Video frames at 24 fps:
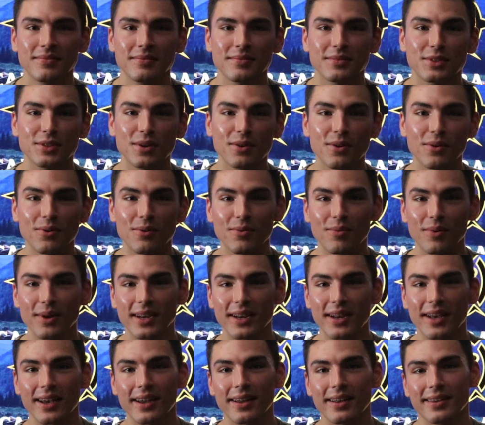So
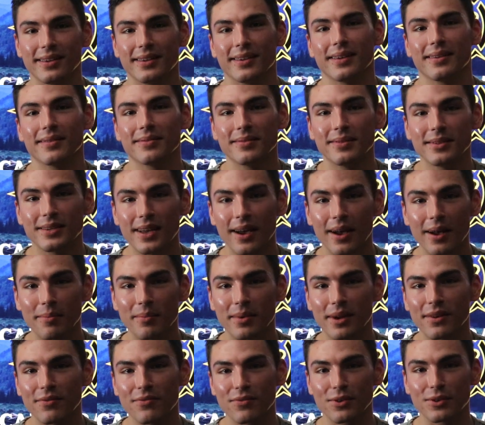when I got
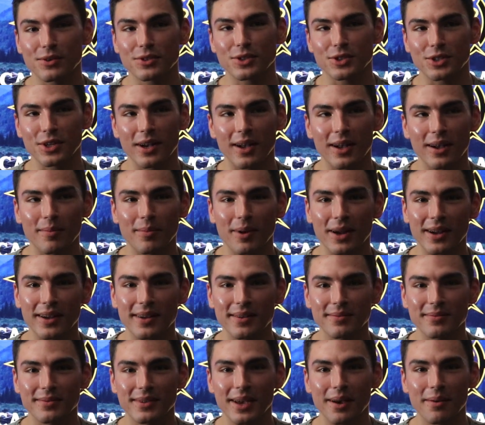my first job
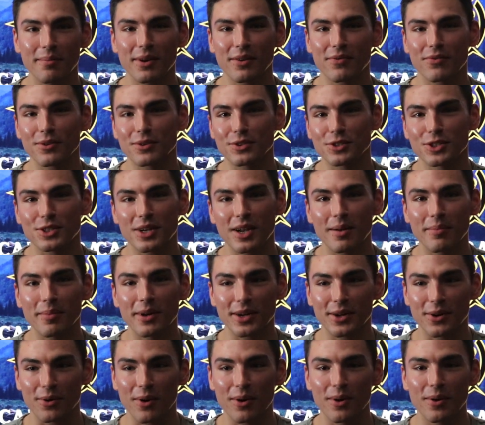at
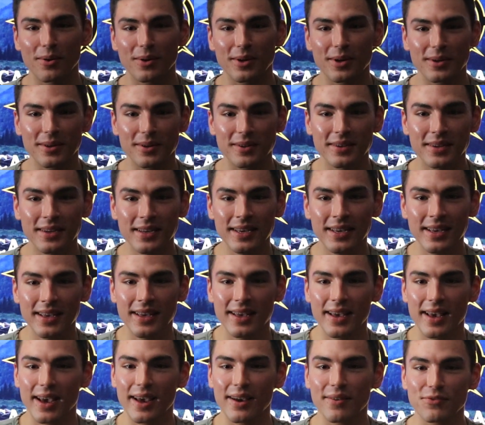Kroger
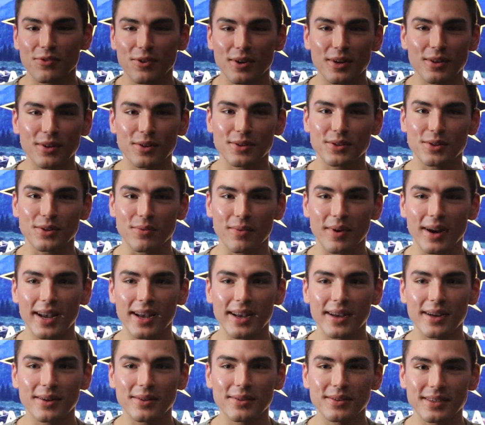after I looked
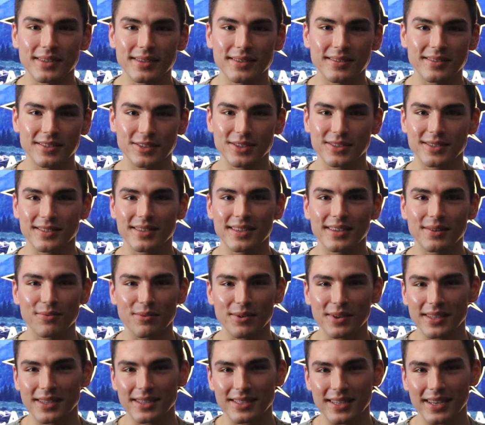around and just didn't
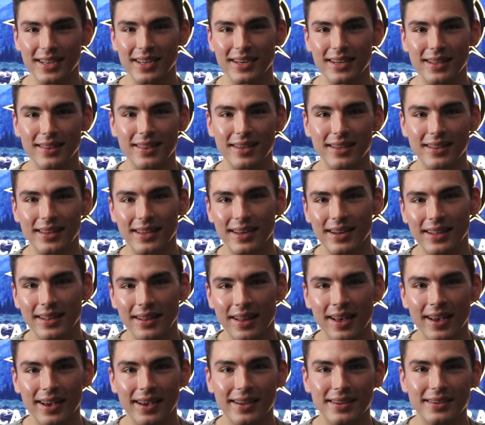really see anything that I
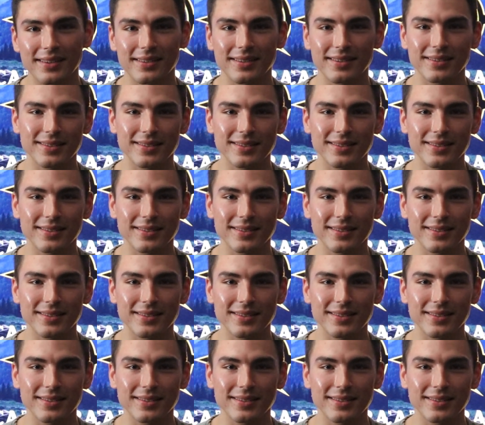liked.